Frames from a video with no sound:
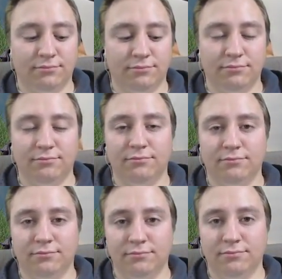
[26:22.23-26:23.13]

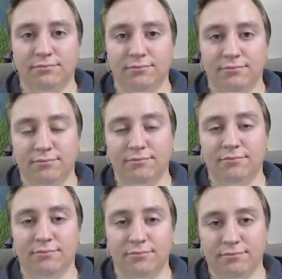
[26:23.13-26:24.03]

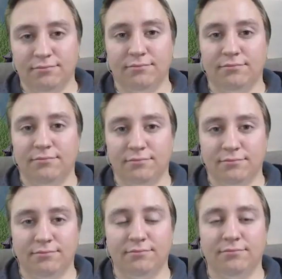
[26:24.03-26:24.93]

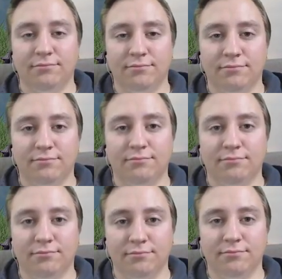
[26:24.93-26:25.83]

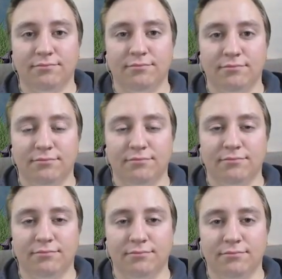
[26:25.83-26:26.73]

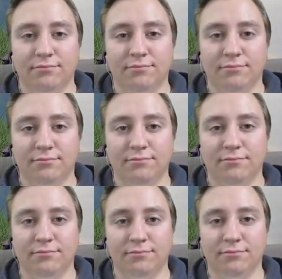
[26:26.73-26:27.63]

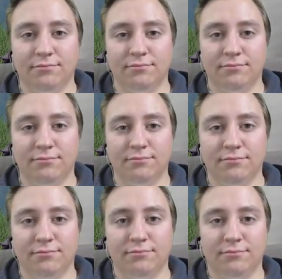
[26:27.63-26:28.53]
This person isn't speaking.